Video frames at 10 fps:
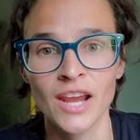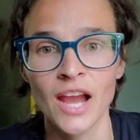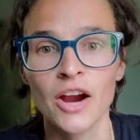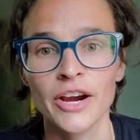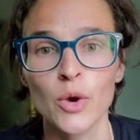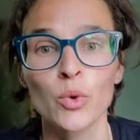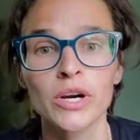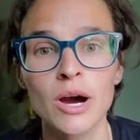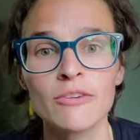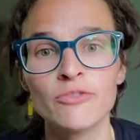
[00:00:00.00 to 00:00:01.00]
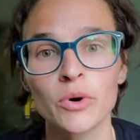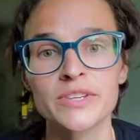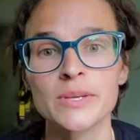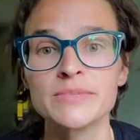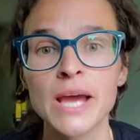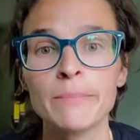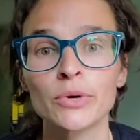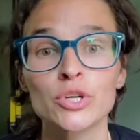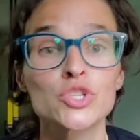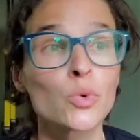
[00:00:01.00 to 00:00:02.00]
All right, workout for
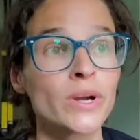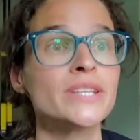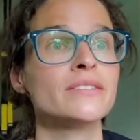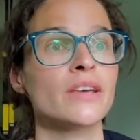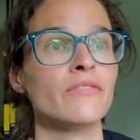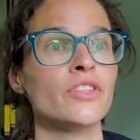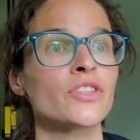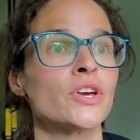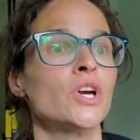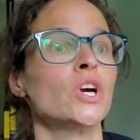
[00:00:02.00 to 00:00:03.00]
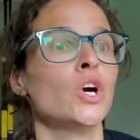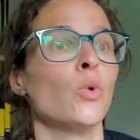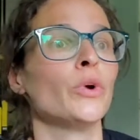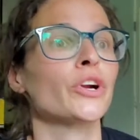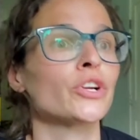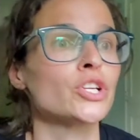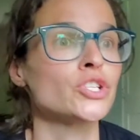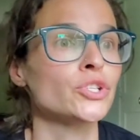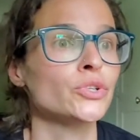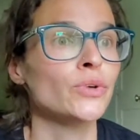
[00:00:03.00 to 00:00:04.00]
September 27th. We are gonna
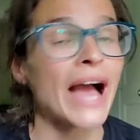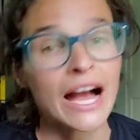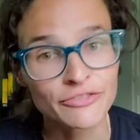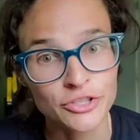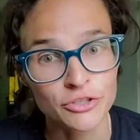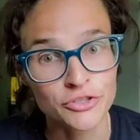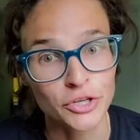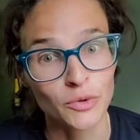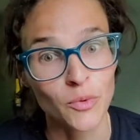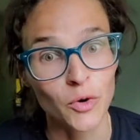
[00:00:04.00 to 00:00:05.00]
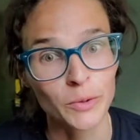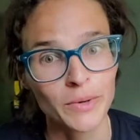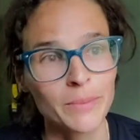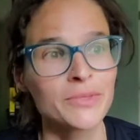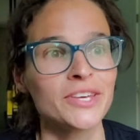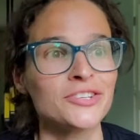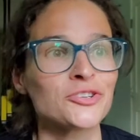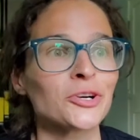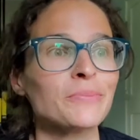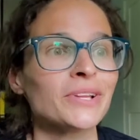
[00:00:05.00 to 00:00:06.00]
do, after your general warm-up, the
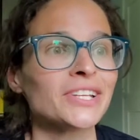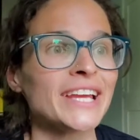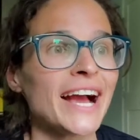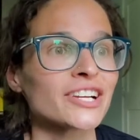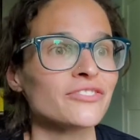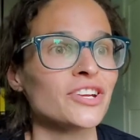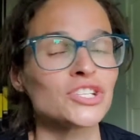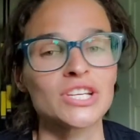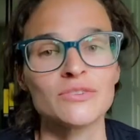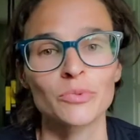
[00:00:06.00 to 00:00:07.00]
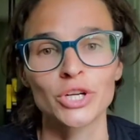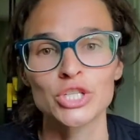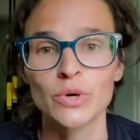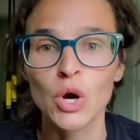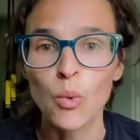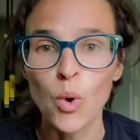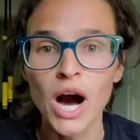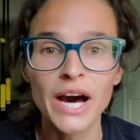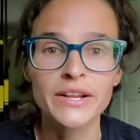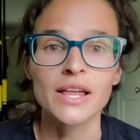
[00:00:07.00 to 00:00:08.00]
durability activation. We're gonna do a
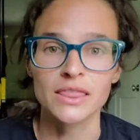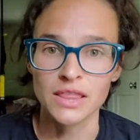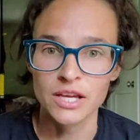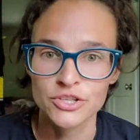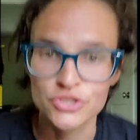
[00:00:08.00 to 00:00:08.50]
quad lunge